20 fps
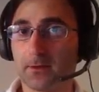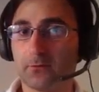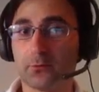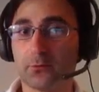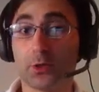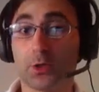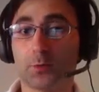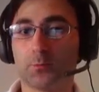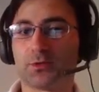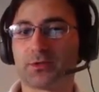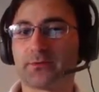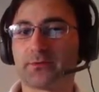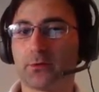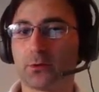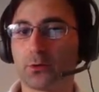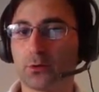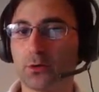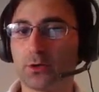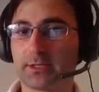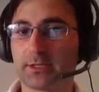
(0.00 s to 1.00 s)
We almost
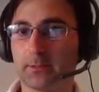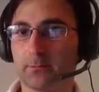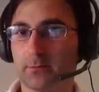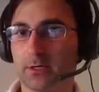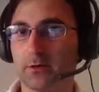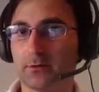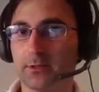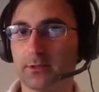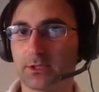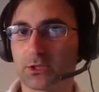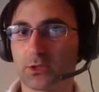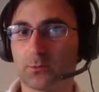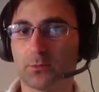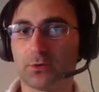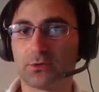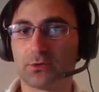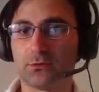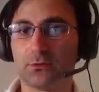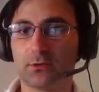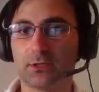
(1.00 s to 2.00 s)
forgot about this
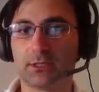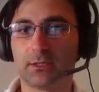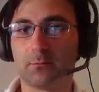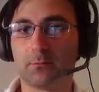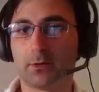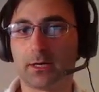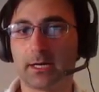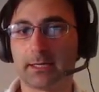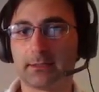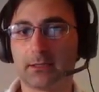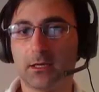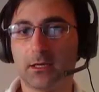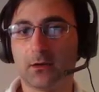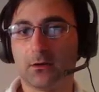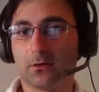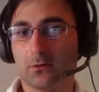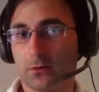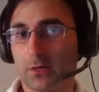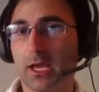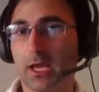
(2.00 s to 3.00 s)
opportunity, but
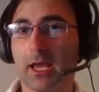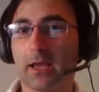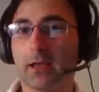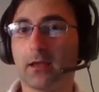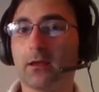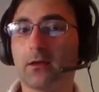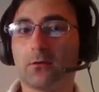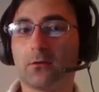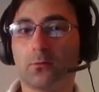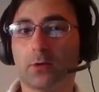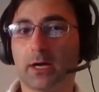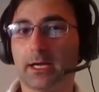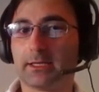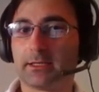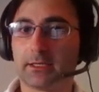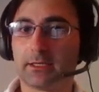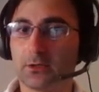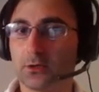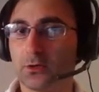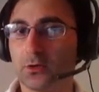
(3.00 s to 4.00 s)
okay, white
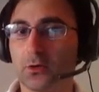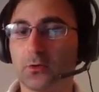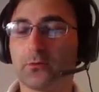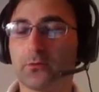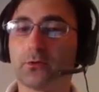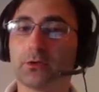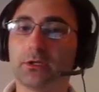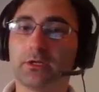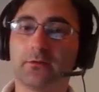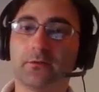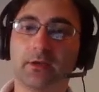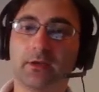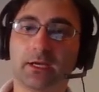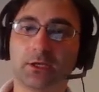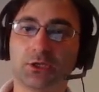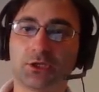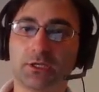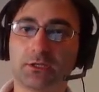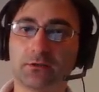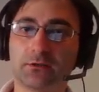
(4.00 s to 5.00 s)
can go for the
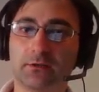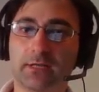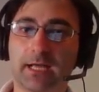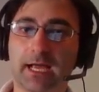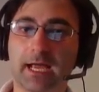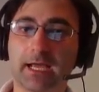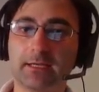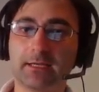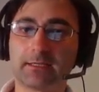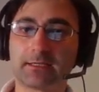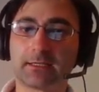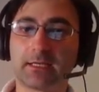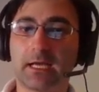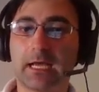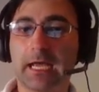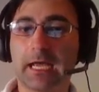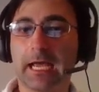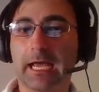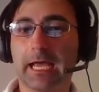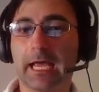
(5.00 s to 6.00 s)
fianchetto lines,
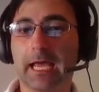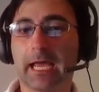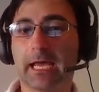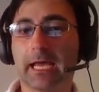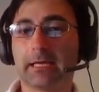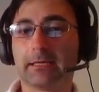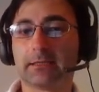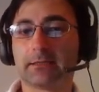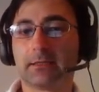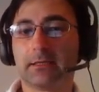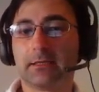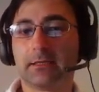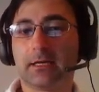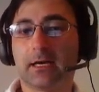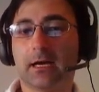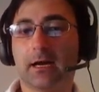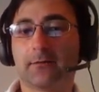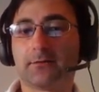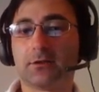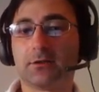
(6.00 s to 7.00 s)
and
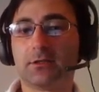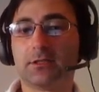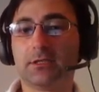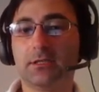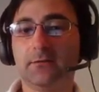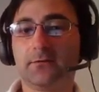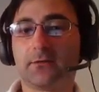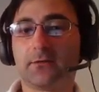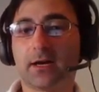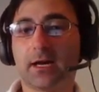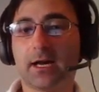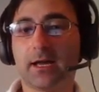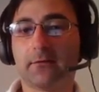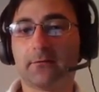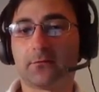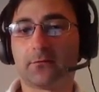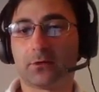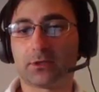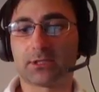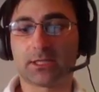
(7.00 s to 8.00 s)
after d5,
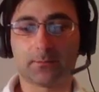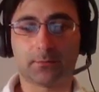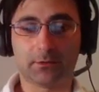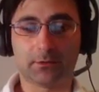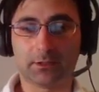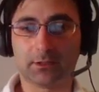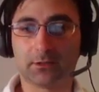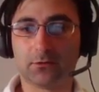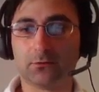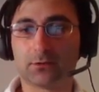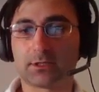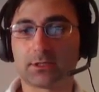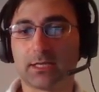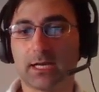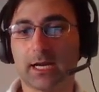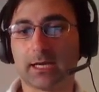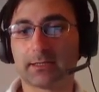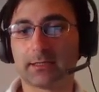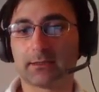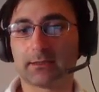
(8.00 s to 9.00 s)
for example, it looks
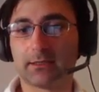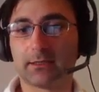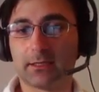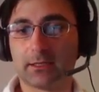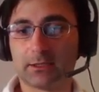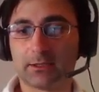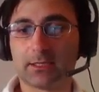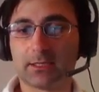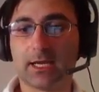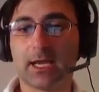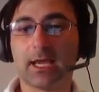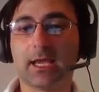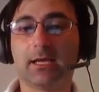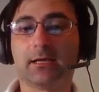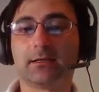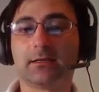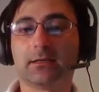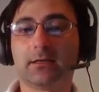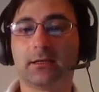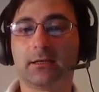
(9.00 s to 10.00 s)
like that take,